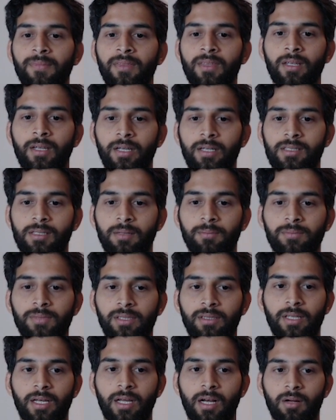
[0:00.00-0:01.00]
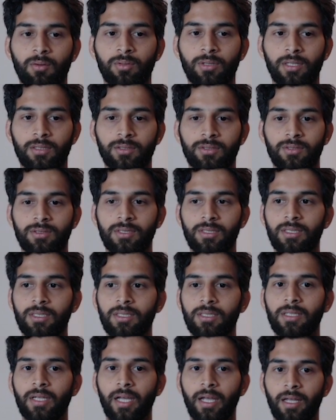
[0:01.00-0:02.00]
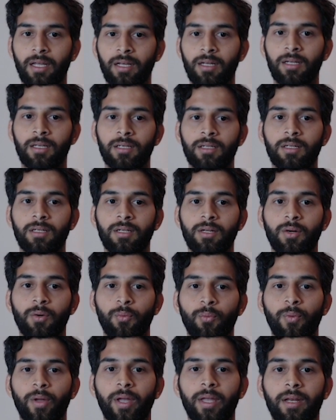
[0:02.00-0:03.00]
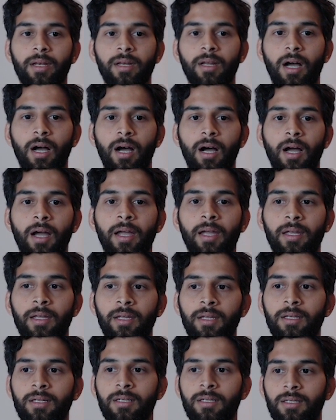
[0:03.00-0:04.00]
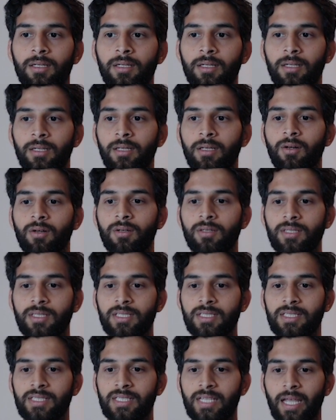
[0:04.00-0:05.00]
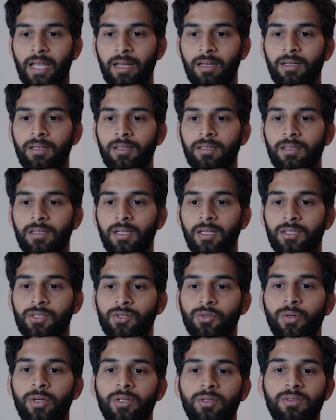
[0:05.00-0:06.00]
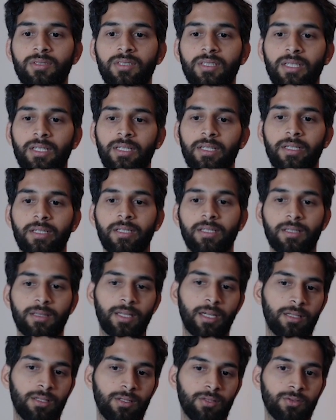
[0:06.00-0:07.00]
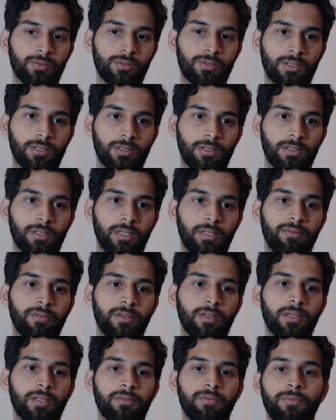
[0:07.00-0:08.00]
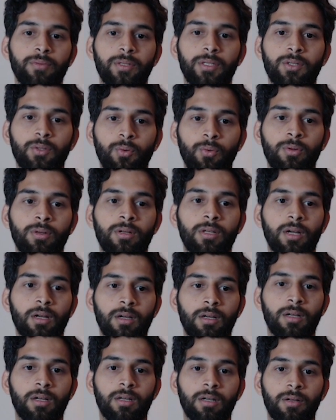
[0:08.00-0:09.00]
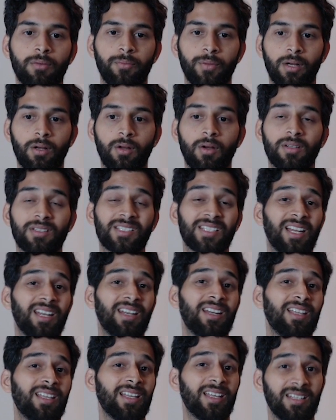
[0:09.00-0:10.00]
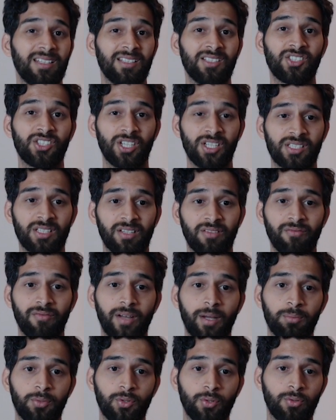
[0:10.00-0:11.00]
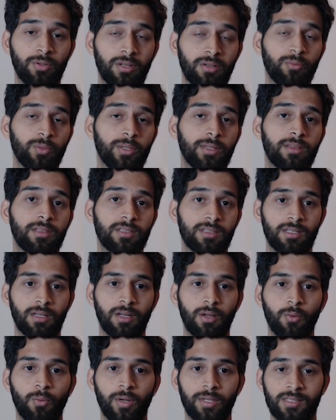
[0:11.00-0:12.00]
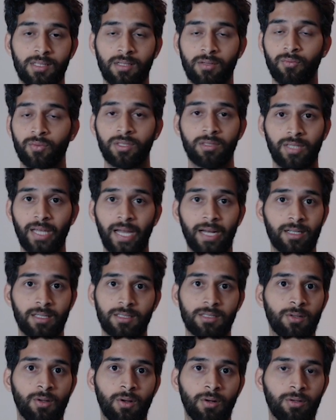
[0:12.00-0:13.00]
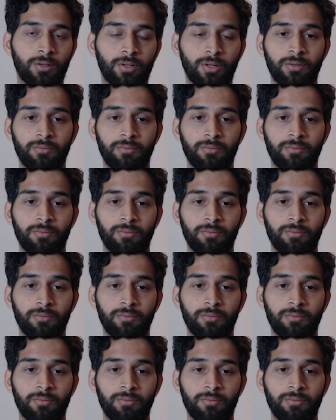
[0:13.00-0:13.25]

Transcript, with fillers: is something that I would like to delete. And when I click on send, it's going to delete that user, even if we don't, we are not sending any JSON web token with this request, and with, that is not good.